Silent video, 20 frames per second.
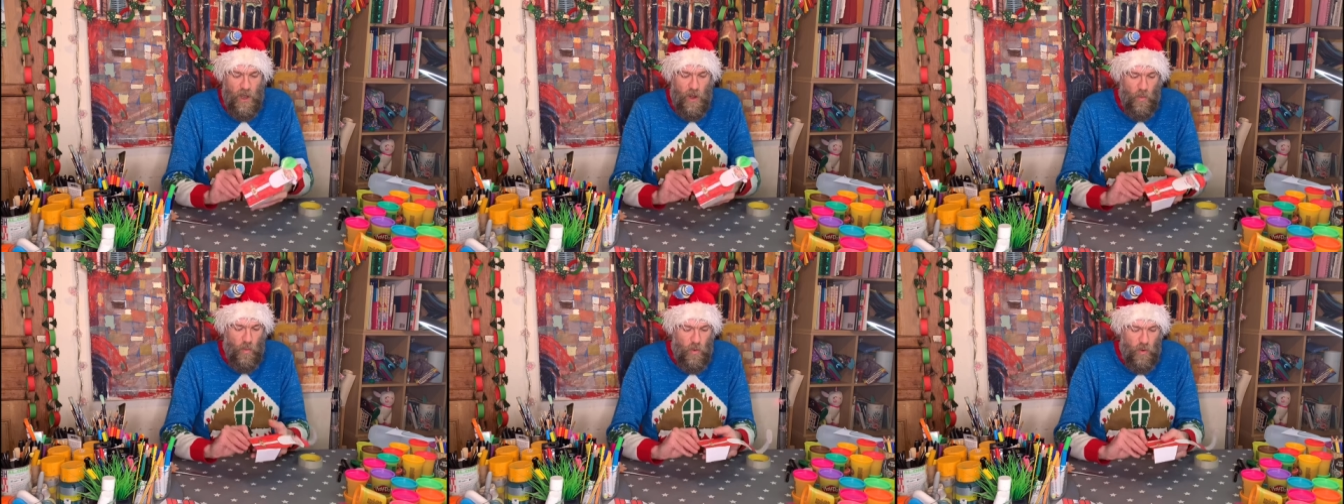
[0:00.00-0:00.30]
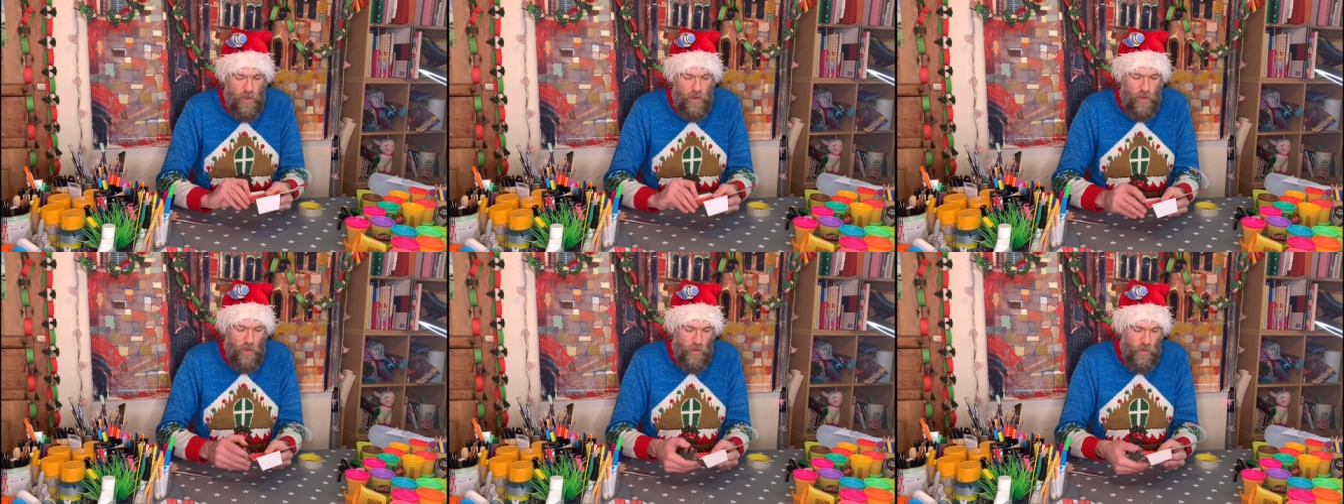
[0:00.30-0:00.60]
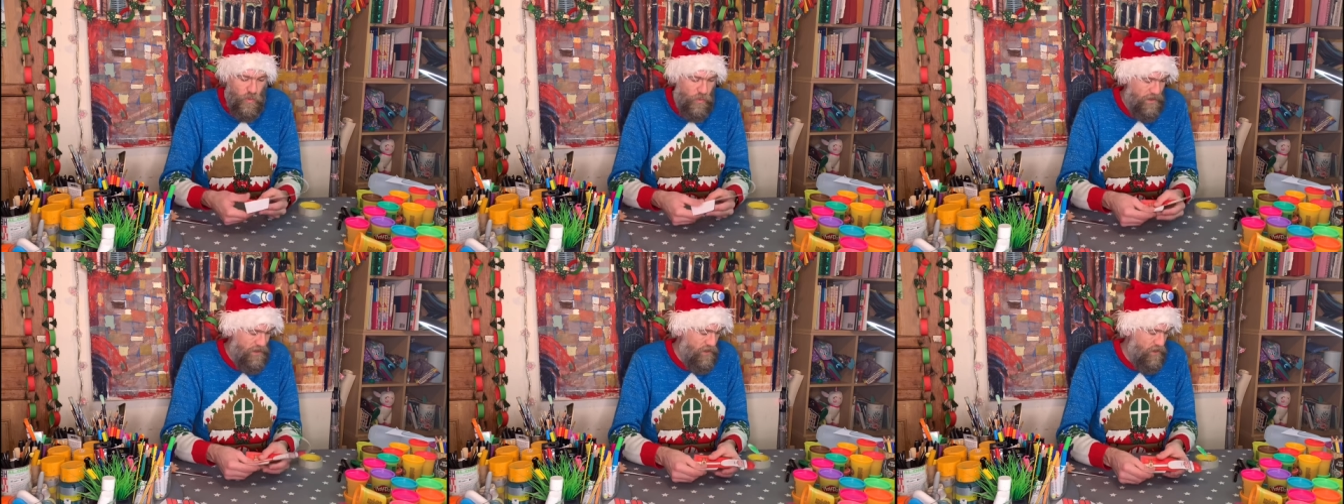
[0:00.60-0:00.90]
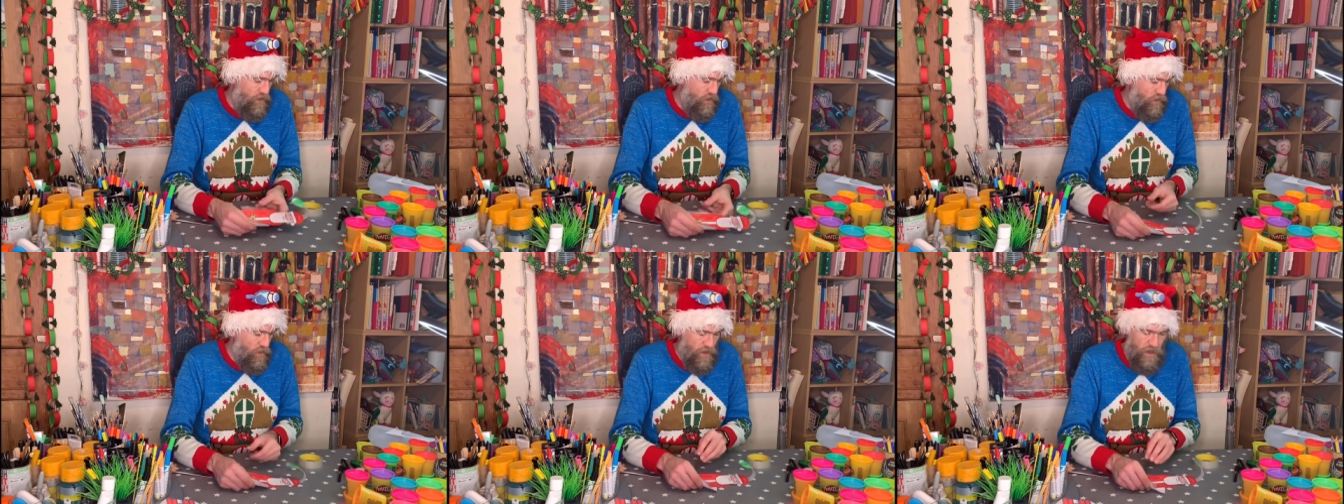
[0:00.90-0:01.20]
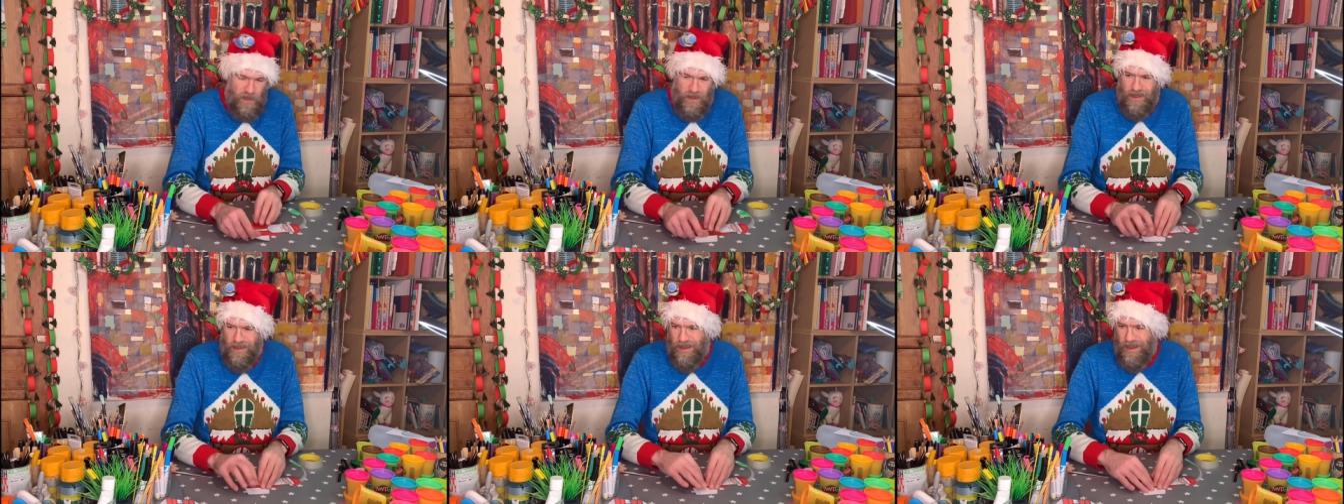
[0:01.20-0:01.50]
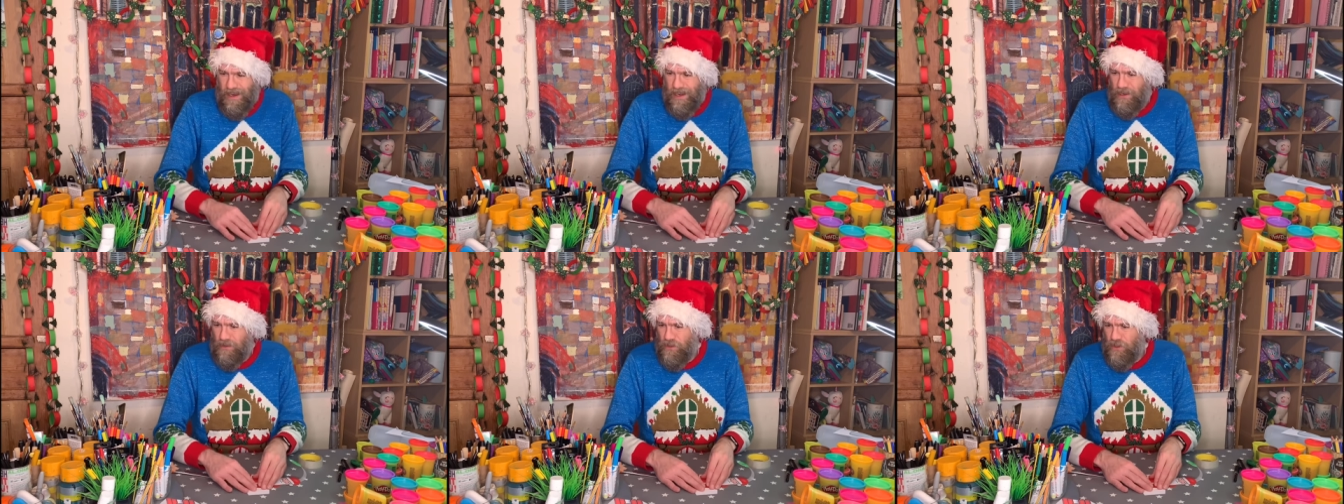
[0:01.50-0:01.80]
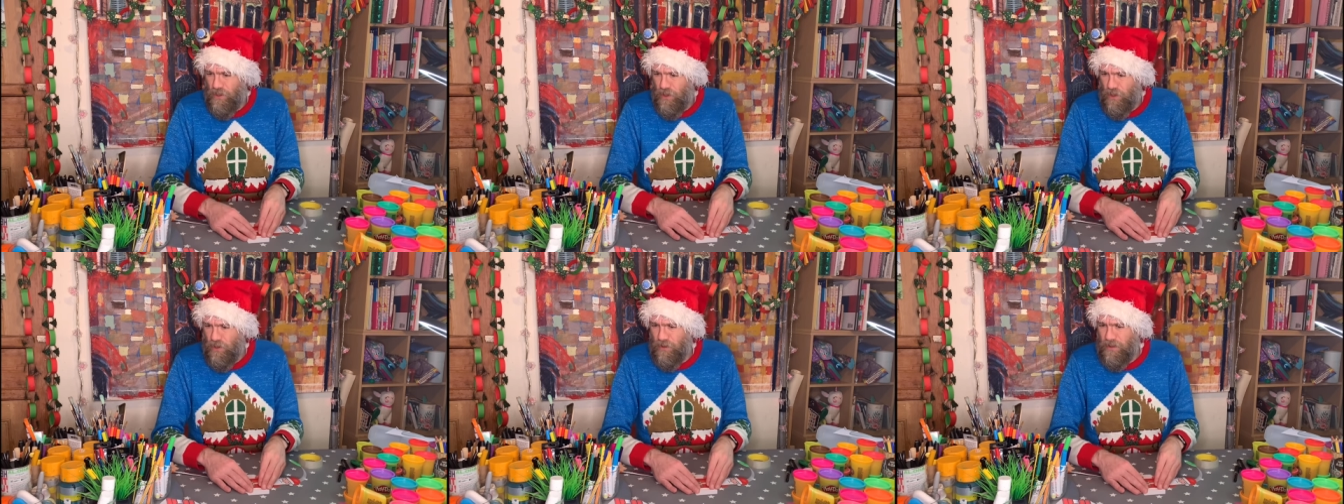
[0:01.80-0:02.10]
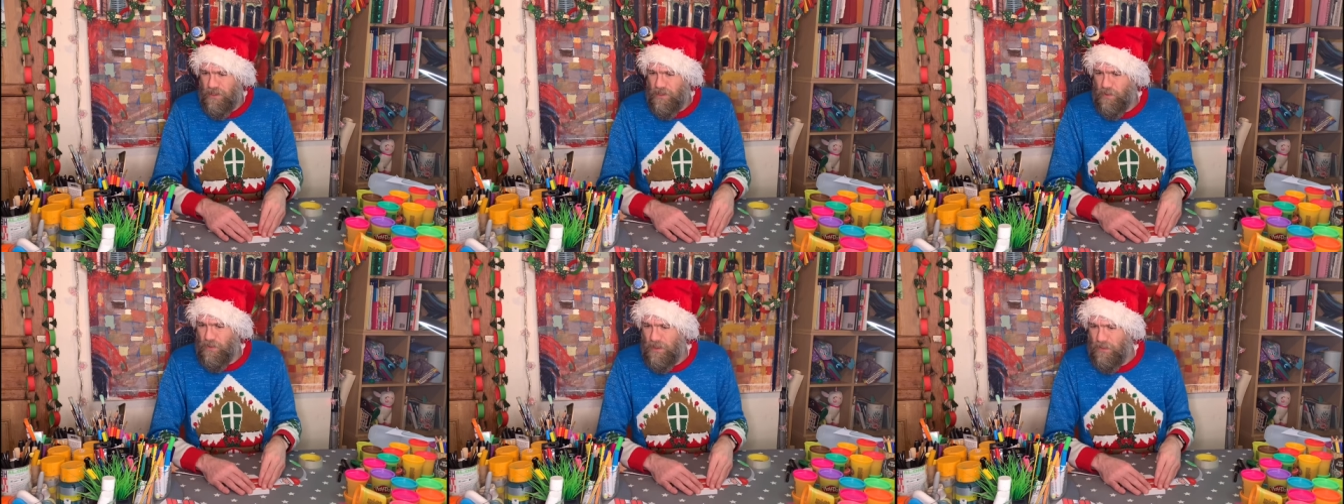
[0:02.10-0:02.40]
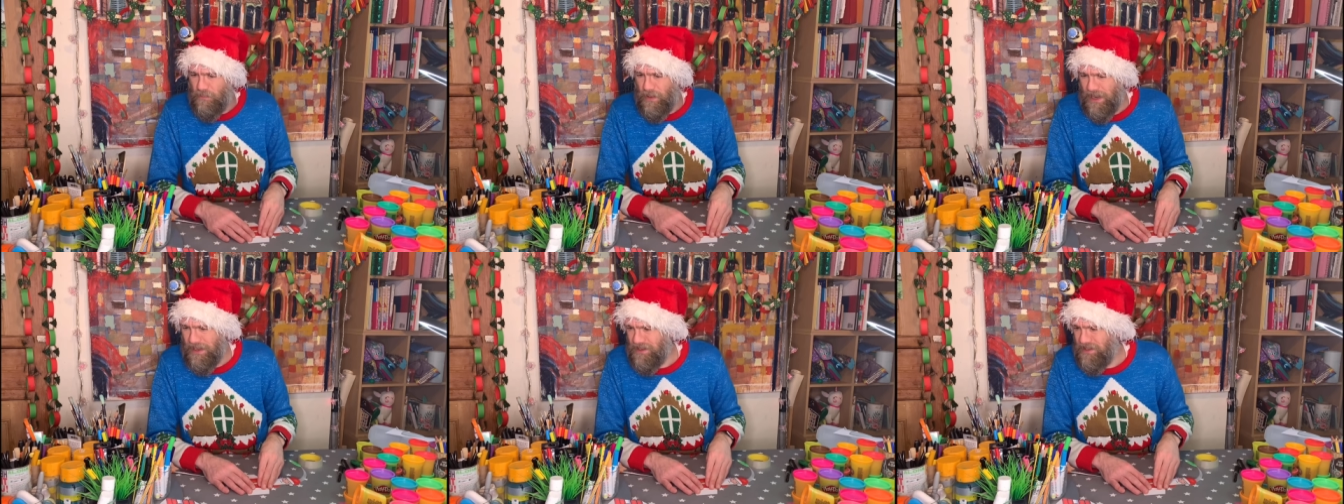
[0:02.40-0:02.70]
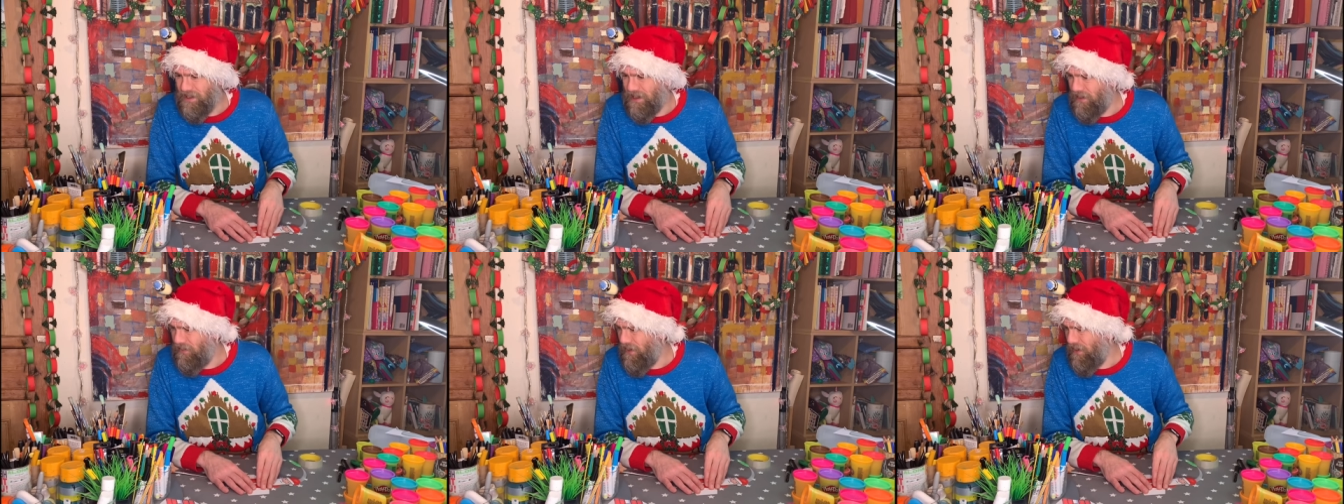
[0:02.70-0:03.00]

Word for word: what you can always do, and I'll show you this with a pencil if I've